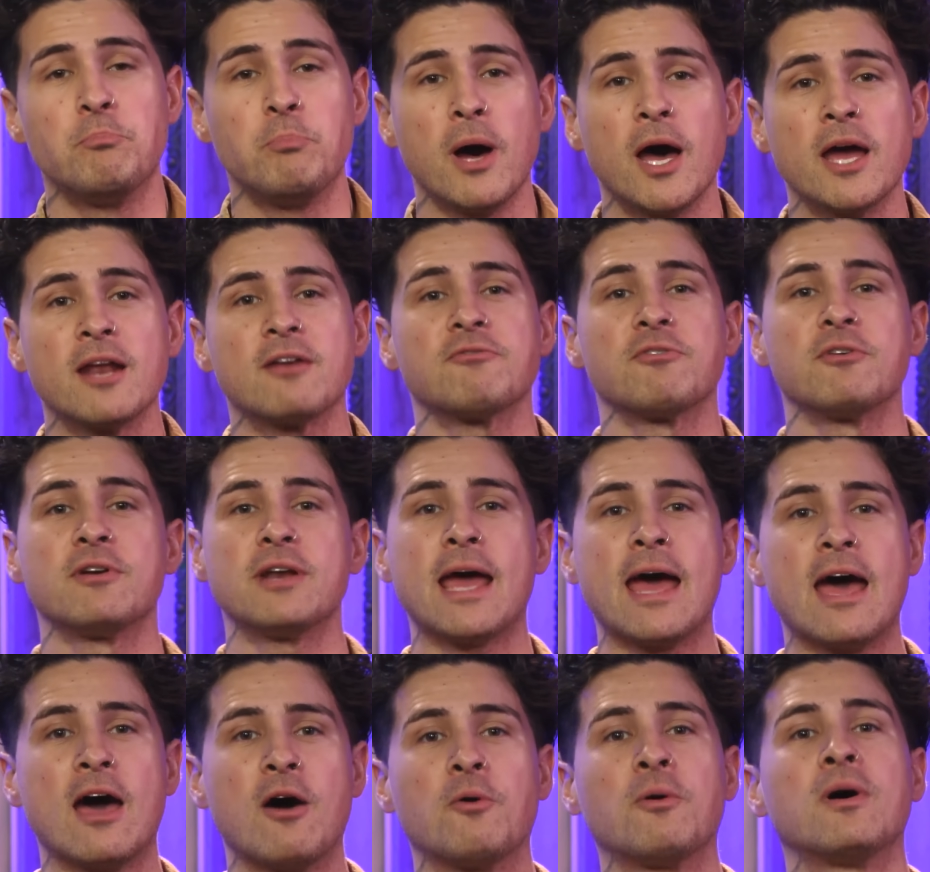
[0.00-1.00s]
But for
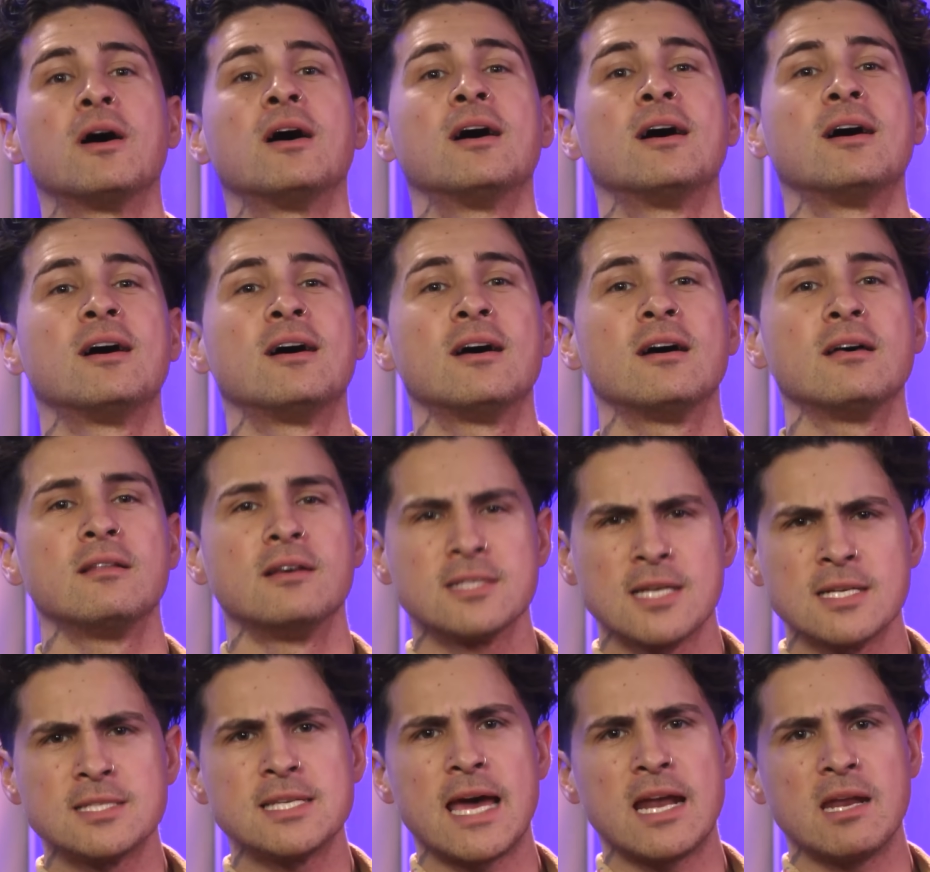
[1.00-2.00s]
now, let's
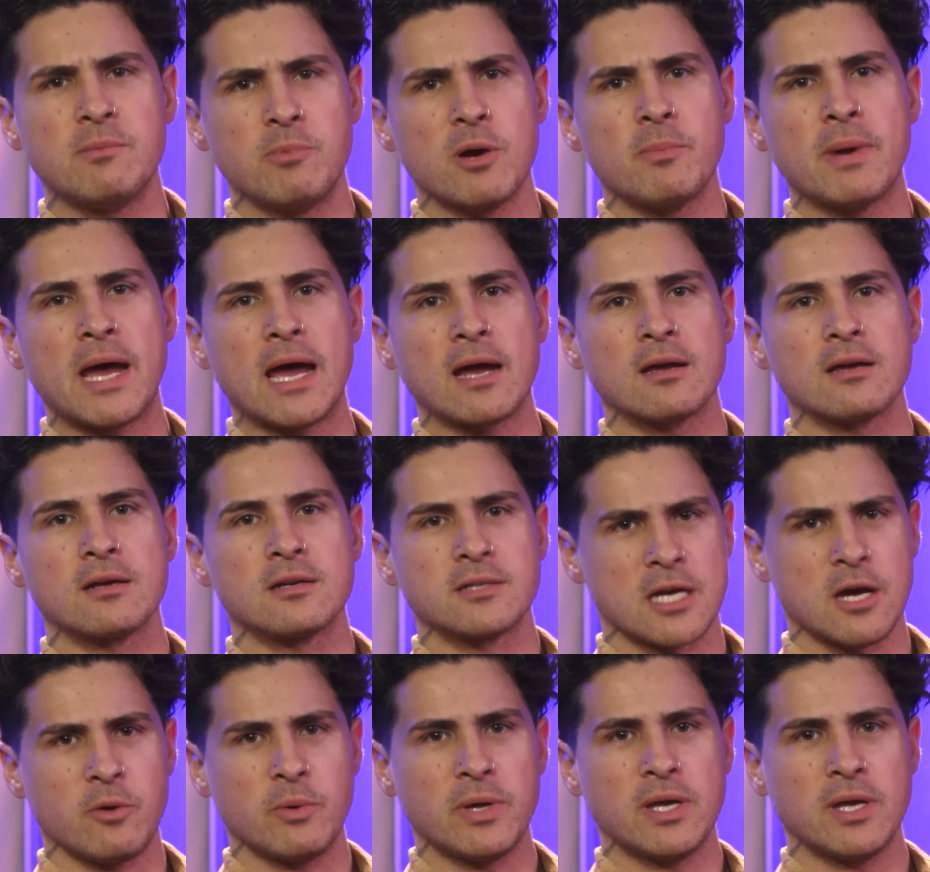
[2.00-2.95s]
get to Eddy Burback, shall